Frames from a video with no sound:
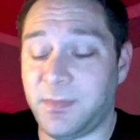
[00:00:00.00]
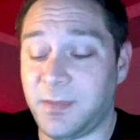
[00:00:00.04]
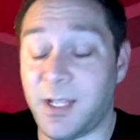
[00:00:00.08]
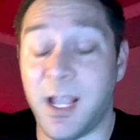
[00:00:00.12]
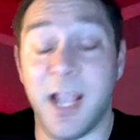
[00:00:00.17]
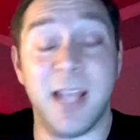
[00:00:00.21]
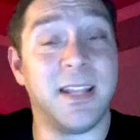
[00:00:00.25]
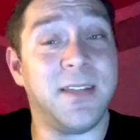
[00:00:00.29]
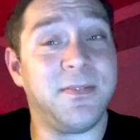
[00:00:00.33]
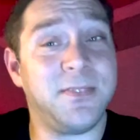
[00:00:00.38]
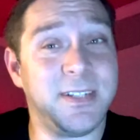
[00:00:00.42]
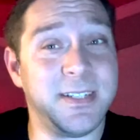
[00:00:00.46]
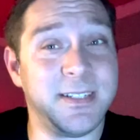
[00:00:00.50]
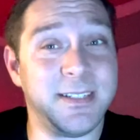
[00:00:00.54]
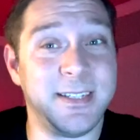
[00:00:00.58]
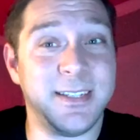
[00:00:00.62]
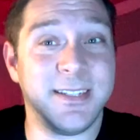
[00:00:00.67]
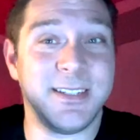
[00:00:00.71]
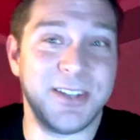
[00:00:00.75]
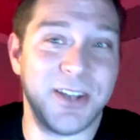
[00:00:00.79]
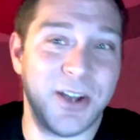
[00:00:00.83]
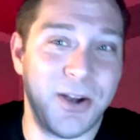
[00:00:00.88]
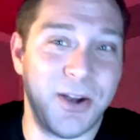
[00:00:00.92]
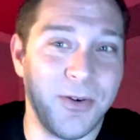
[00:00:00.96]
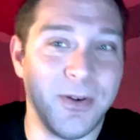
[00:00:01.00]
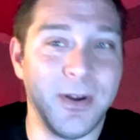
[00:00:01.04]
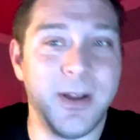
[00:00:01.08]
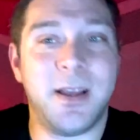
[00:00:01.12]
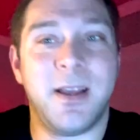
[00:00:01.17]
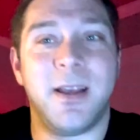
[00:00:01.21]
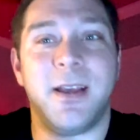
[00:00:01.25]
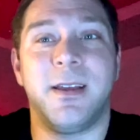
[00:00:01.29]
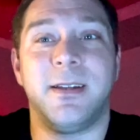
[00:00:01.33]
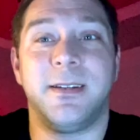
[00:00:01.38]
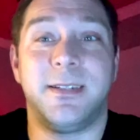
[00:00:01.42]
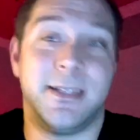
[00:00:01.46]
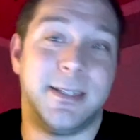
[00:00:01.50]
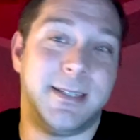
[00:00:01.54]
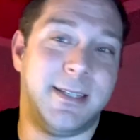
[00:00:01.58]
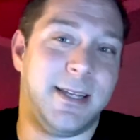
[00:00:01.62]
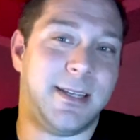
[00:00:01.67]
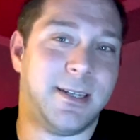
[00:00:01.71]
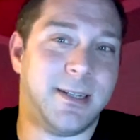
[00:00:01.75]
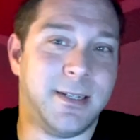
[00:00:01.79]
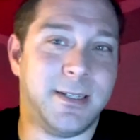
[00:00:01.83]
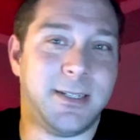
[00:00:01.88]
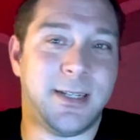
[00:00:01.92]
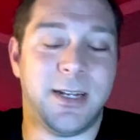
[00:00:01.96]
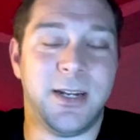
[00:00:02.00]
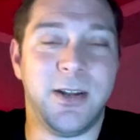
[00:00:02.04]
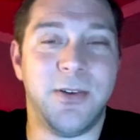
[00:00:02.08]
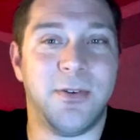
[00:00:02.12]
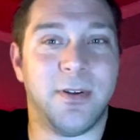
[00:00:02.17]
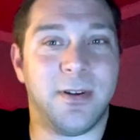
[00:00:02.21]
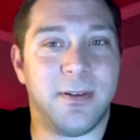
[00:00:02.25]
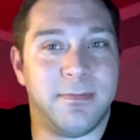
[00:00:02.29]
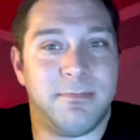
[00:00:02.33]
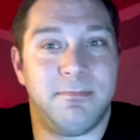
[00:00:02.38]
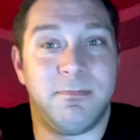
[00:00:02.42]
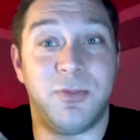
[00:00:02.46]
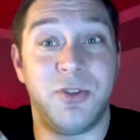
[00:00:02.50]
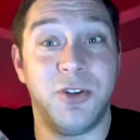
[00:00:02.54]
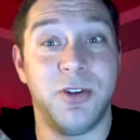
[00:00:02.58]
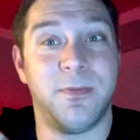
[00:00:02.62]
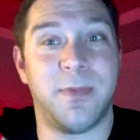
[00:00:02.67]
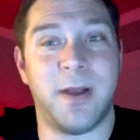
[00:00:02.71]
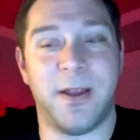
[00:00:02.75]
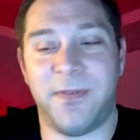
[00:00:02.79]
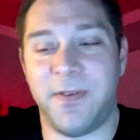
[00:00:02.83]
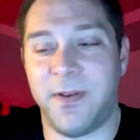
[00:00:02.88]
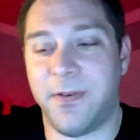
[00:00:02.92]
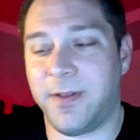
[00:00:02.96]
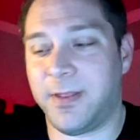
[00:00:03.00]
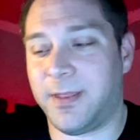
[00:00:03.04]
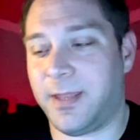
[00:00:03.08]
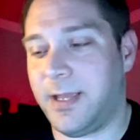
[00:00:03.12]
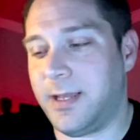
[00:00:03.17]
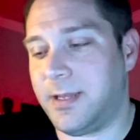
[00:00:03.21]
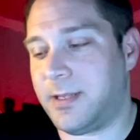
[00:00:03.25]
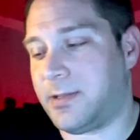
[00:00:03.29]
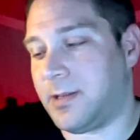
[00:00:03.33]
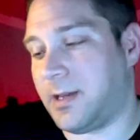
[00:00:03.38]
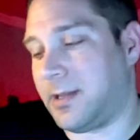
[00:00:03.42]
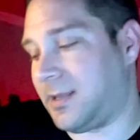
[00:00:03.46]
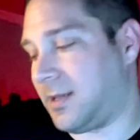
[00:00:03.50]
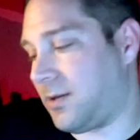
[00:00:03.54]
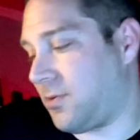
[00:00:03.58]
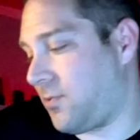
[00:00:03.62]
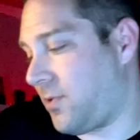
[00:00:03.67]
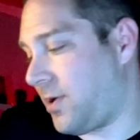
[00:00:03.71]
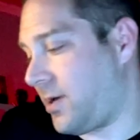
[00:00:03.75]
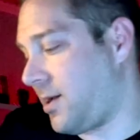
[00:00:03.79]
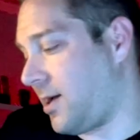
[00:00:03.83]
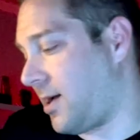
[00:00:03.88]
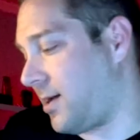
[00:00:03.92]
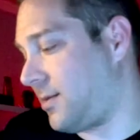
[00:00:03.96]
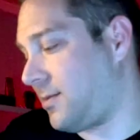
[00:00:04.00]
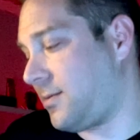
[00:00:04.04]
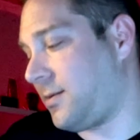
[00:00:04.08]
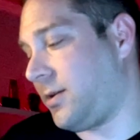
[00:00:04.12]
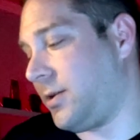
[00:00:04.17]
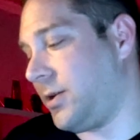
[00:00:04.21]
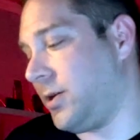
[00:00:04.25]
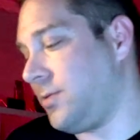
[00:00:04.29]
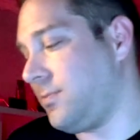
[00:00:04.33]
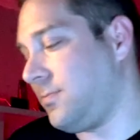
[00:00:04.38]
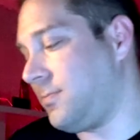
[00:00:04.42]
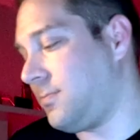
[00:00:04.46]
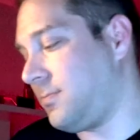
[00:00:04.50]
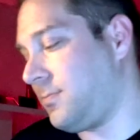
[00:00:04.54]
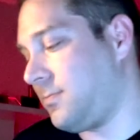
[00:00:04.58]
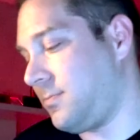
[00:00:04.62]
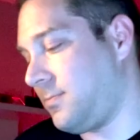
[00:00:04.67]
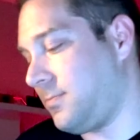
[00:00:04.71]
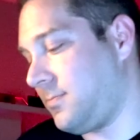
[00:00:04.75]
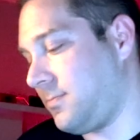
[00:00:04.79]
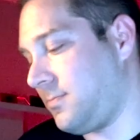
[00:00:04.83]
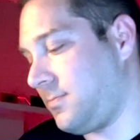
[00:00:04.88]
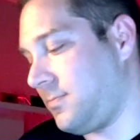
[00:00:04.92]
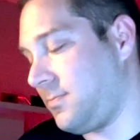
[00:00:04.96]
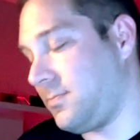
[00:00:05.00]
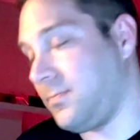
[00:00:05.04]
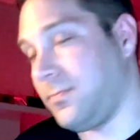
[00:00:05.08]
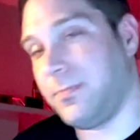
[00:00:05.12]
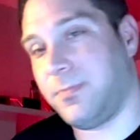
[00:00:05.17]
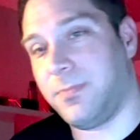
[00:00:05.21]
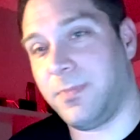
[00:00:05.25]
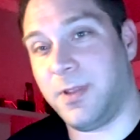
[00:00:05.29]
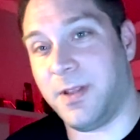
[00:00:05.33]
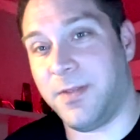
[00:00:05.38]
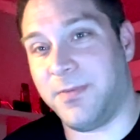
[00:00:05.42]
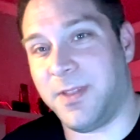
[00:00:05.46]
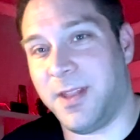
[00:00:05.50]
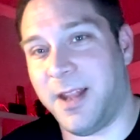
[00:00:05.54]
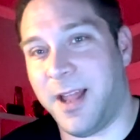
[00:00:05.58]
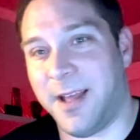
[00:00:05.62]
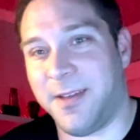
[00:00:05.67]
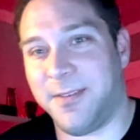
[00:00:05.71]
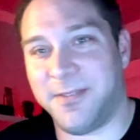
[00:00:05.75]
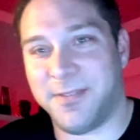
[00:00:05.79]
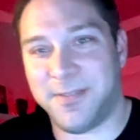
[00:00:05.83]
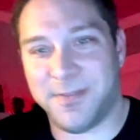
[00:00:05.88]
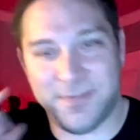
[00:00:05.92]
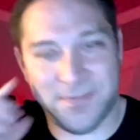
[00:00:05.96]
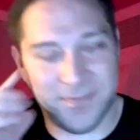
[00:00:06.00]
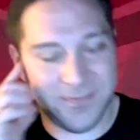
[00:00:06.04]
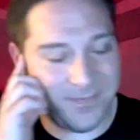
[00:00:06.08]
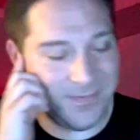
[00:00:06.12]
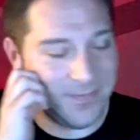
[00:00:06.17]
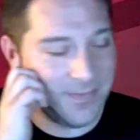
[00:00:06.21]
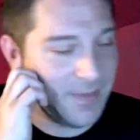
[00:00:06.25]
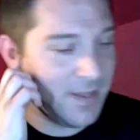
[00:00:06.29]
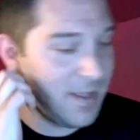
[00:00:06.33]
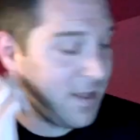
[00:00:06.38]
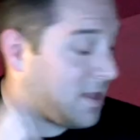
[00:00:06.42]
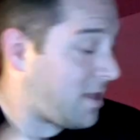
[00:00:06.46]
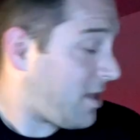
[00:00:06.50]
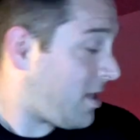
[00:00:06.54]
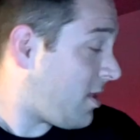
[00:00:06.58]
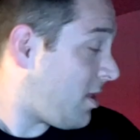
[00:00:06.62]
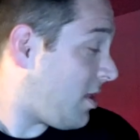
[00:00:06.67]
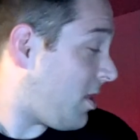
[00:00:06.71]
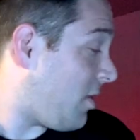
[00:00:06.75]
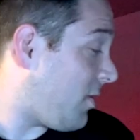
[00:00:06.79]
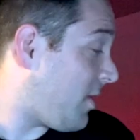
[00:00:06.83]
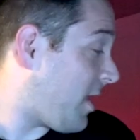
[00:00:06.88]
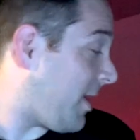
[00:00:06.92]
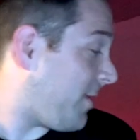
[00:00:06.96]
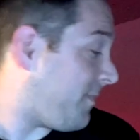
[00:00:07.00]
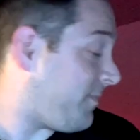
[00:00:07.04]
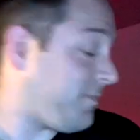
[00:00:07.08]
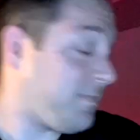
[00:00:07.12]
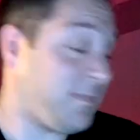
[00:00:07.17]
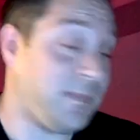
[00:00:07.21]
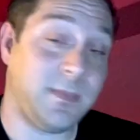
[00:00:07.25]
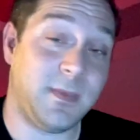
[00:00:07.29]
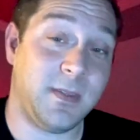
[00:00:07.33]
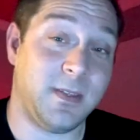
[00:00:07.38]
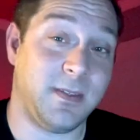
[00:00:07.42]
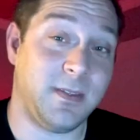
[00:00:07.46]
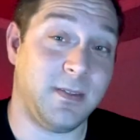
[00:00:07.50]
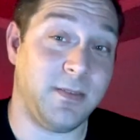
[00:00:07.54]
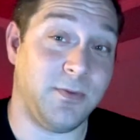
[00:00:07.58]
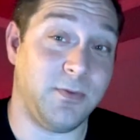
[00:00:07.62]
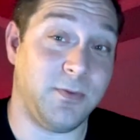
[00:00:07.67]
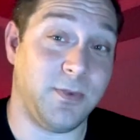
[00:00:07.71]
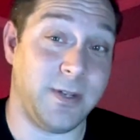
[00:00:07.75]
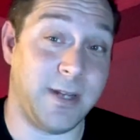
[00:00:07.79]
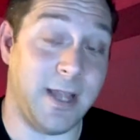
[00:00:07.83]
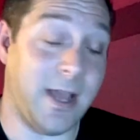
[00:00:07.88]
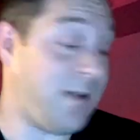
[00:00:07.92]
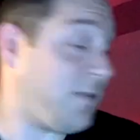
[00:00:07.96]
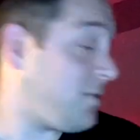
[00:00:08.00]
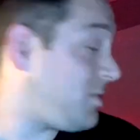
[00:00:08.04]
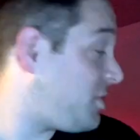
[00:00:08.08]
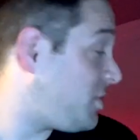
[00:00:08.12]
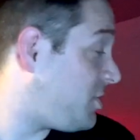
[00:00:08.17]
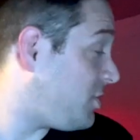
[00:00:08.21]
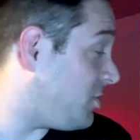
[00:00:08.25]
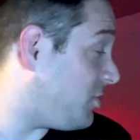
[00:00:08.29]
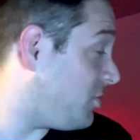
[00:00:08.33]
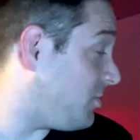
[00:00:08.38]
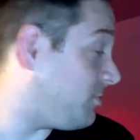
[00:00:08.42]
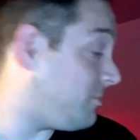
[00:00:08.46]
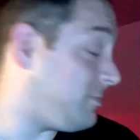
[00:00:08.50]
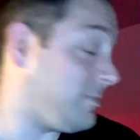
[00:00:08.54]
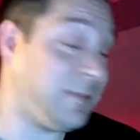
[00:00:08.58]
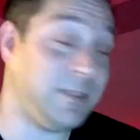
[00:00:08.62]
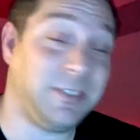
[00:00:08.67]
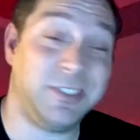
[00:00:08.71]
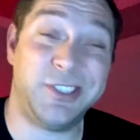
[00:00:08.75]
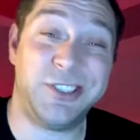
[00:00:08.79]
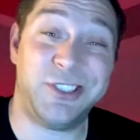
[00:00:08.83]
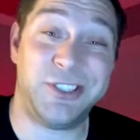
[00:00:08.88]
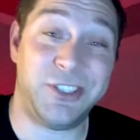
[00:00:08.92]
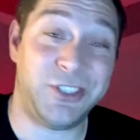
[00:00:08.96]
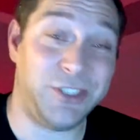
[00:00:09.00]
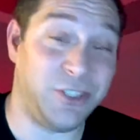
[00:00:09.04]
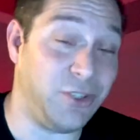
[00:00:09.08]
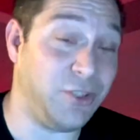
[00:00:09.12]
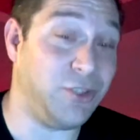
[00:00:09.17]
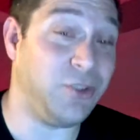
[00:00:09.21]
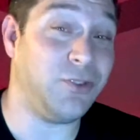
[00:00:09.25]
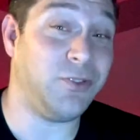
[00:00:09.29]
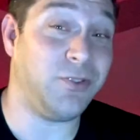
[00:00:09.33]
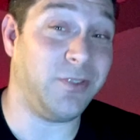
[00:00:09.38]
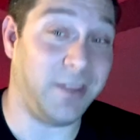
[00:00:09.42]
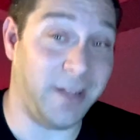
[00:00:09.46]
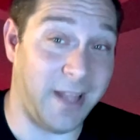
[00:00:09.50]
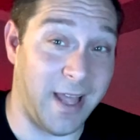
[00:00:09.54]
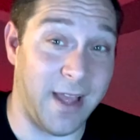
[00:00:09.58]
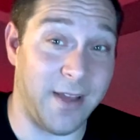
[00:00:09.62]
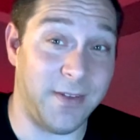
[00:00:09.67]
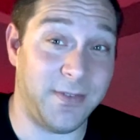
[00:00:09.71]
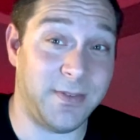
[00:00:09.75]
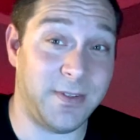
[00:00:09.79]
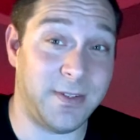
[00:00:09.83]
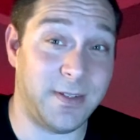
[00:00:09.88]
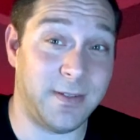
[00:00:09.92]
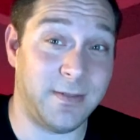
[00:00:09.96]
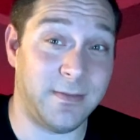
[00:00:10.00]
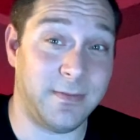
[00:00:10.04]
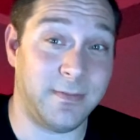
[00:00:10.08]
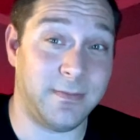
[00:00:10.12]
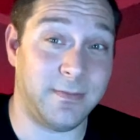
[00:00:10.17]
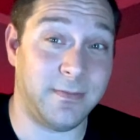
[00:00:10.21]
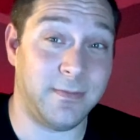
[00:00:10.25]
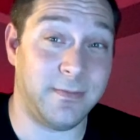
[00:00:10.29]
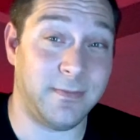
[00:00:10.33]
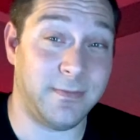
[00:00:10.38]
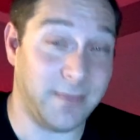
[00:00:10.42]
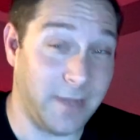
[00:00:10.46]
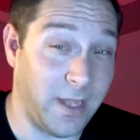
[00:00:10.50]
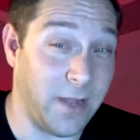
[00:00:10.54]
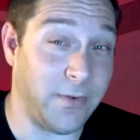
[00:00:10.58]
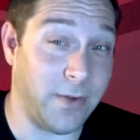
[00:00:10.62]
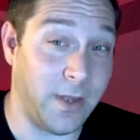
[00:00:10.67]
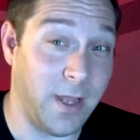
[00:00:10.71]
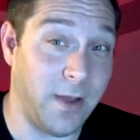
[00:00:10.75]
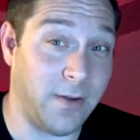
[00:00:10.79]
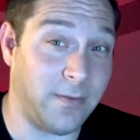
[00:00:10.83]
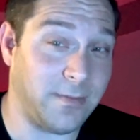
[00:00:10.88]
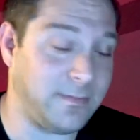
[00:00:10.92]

I love Disney, so Disney and Nintendo are two of my favorite things. So I thought, why not? You know, live the life. Okay, we're down to 2 left. Here we go.